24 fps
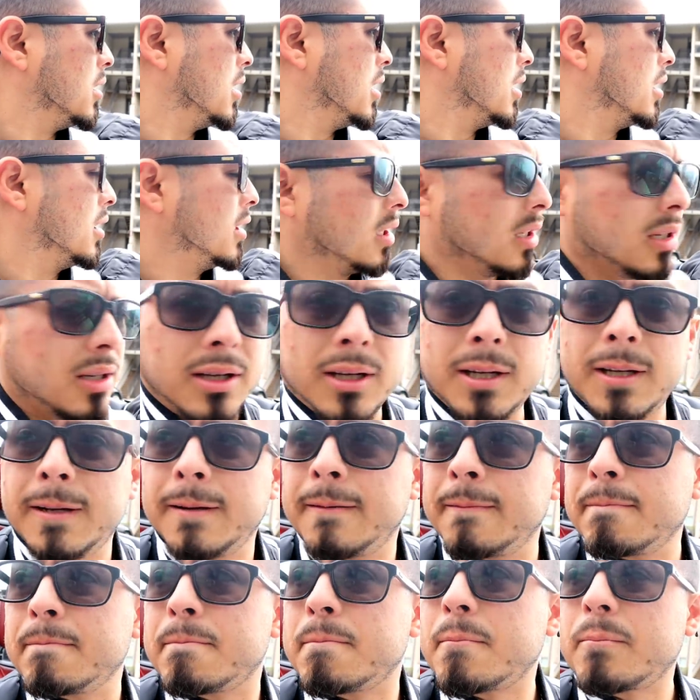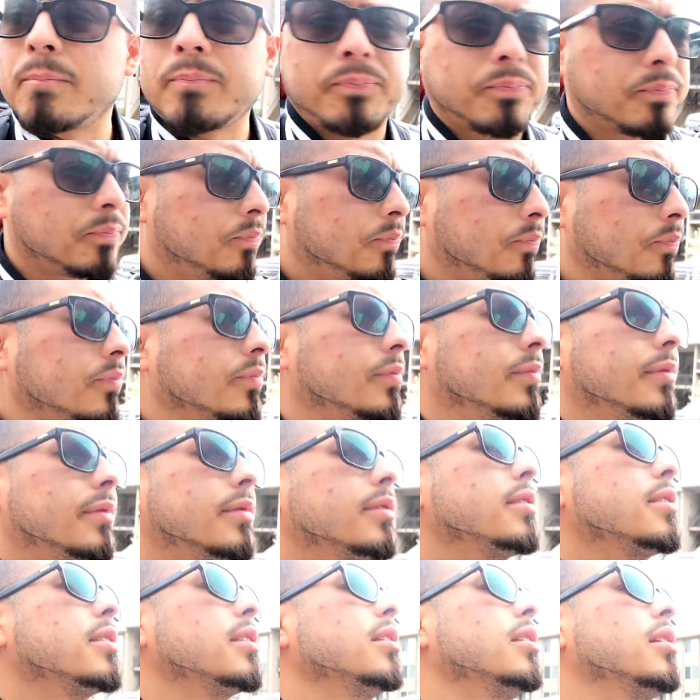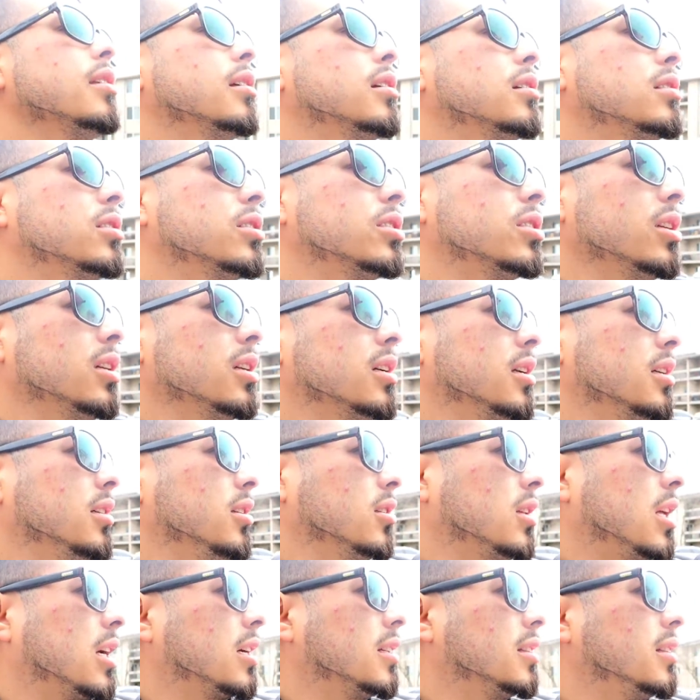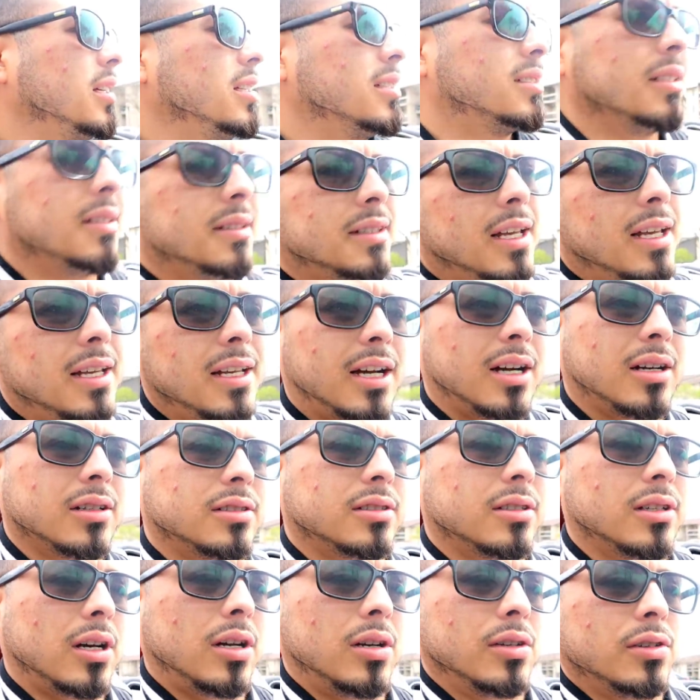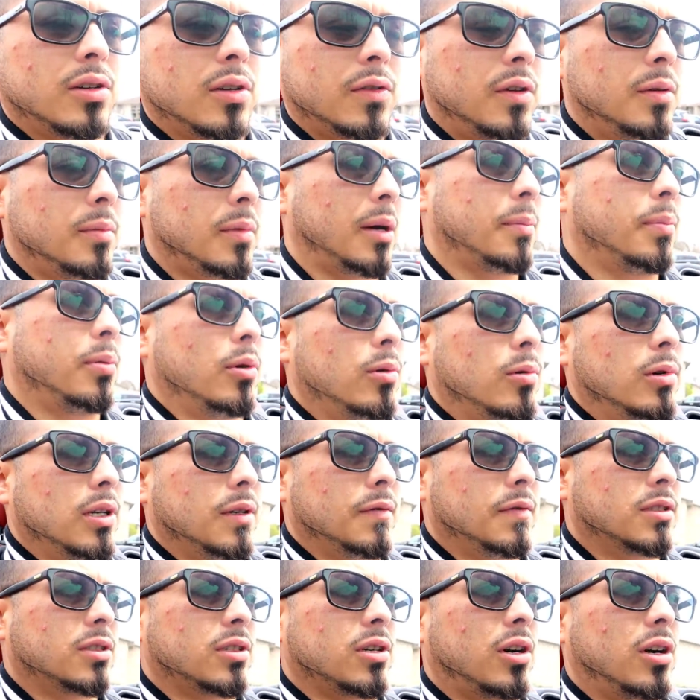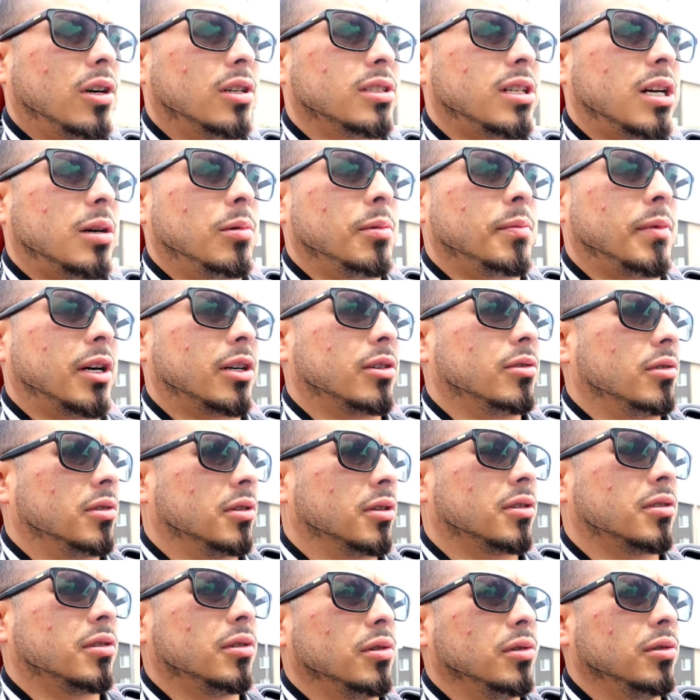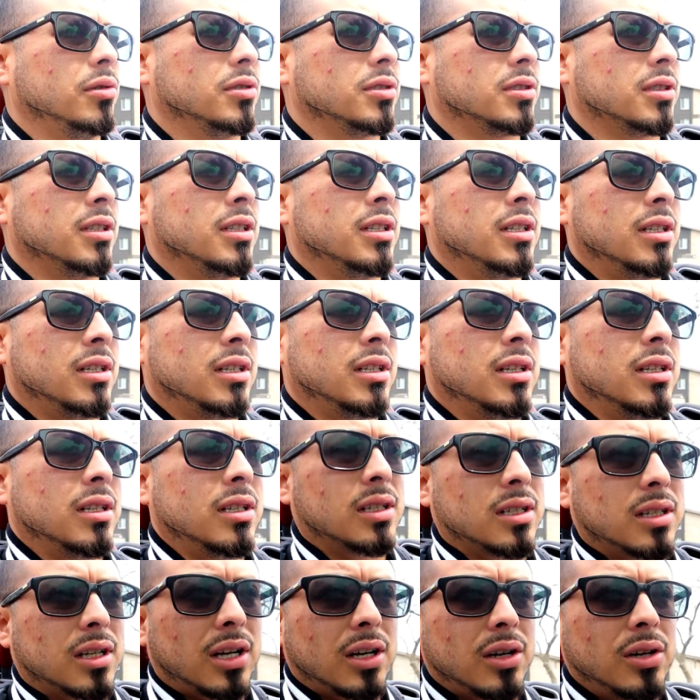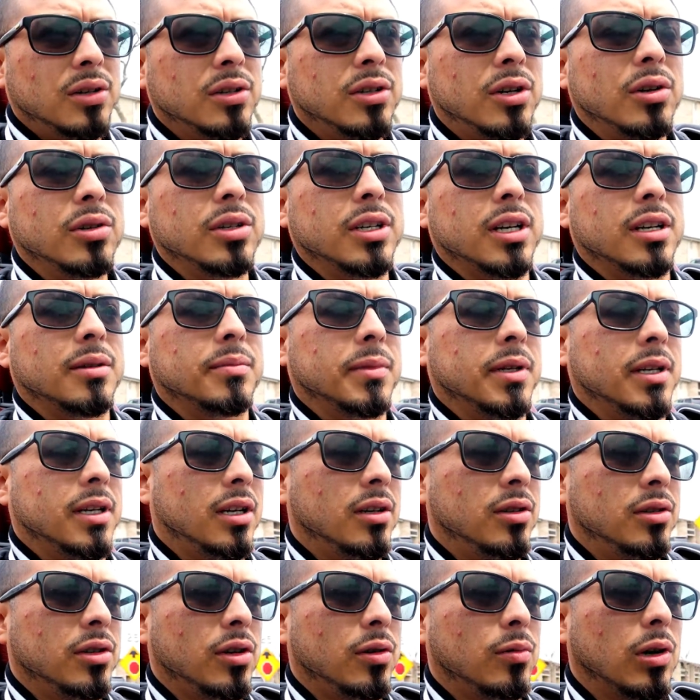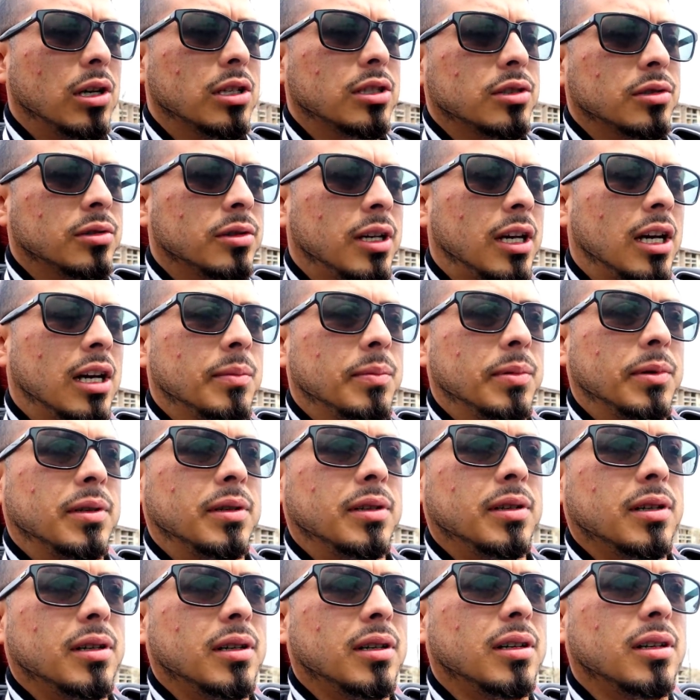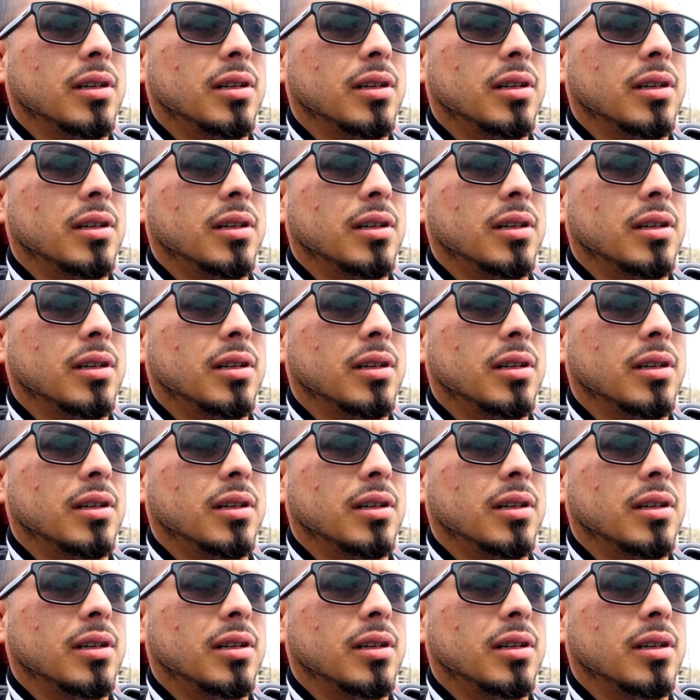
And then, shit, it looked like a decent day out, so I don't know if he might pull one of his cars out. We might go on a cruise. I don't know yet, man. I don't know what's going to happen.